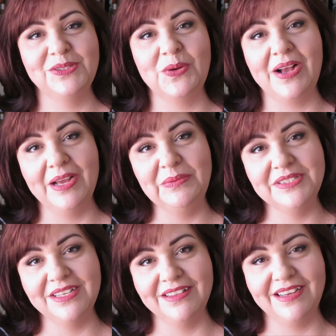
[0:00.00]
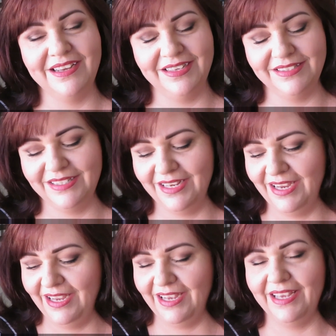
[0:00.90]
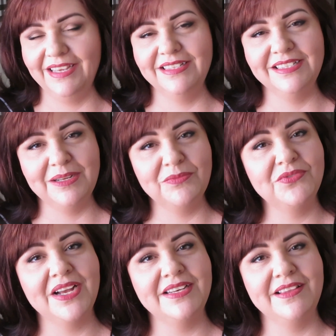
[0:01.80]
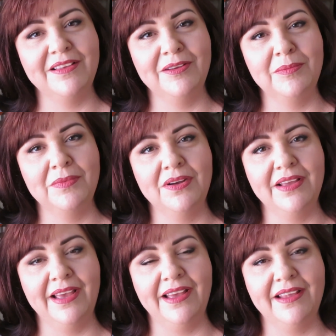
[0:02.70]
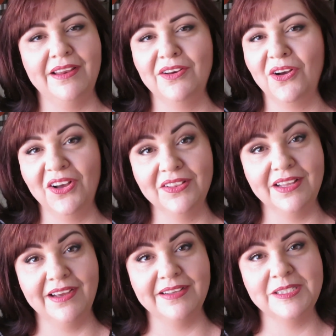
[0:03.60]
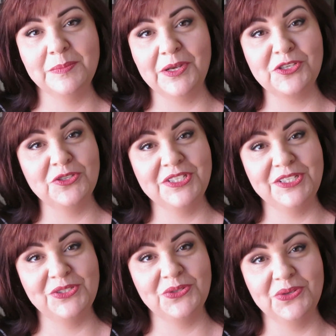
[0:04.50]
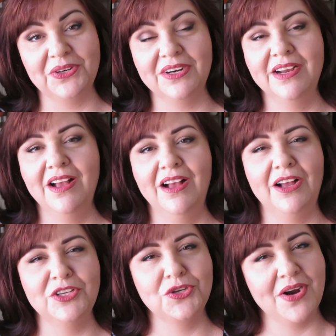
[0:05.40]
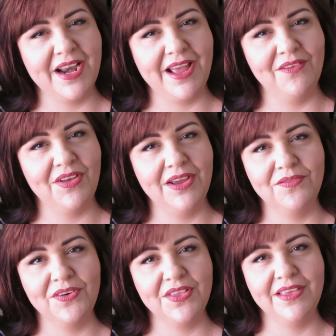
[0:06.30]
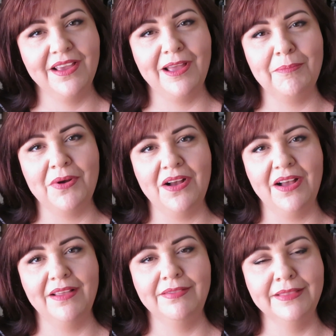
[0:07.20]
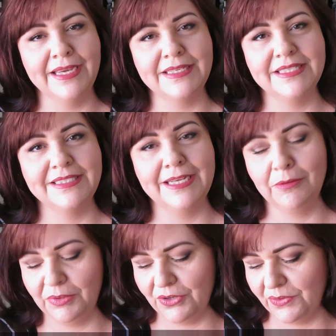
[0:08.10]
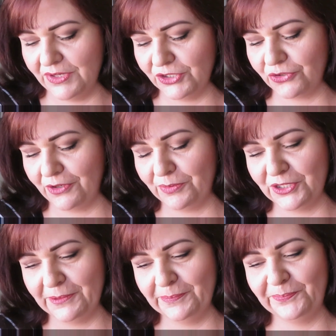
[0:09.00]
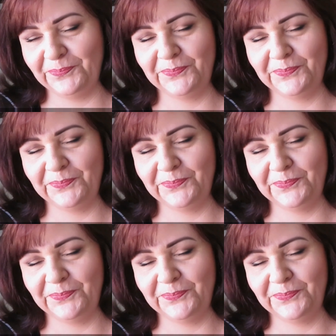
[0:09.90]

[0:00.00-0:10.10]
So I was on the hunt. I ended up finding them at an online specialty store. I'll try to have everything I bought linked down below in the description.